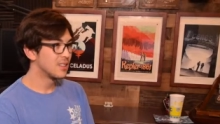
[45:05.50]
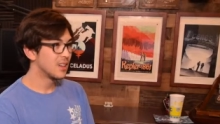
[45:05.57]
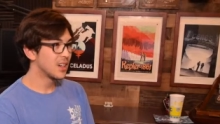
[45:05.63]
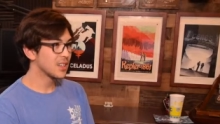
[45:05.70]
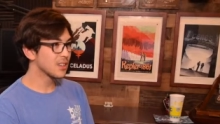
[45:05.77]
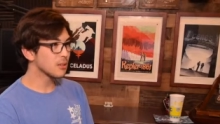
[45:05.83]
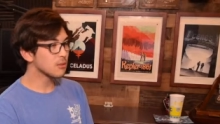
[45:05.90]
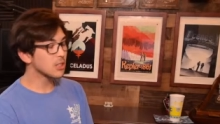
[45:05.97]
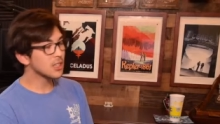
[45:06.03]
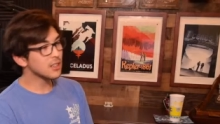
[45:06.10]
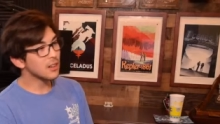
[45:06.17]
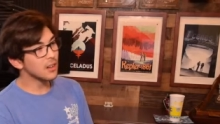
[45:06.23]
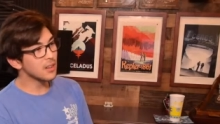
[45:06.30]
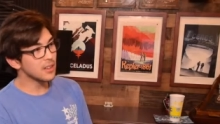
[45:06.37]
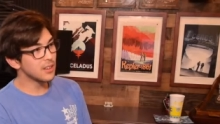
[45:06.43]
I think I'm going to
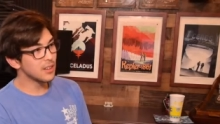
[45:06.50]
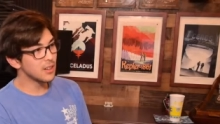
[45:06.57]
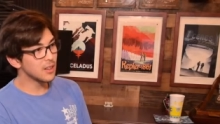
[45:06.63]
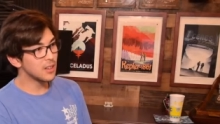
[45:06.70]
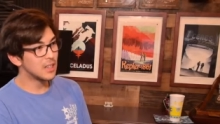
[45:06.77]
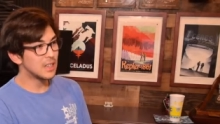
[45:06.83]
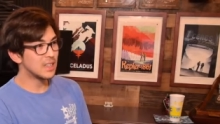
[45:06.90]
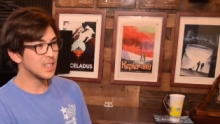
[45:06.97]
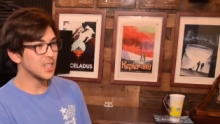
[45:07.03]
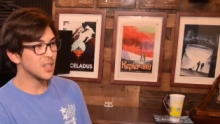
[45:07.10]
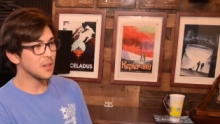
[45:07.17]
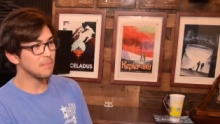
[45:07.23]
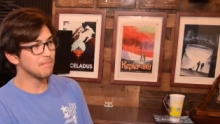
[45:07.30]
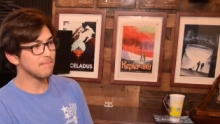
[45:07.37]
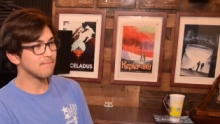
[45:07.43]
call it here.
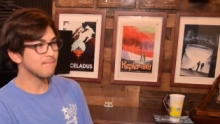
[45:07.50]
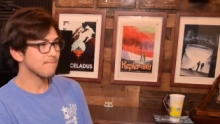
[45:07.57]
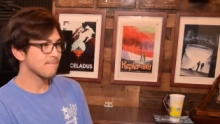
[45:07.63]
Um,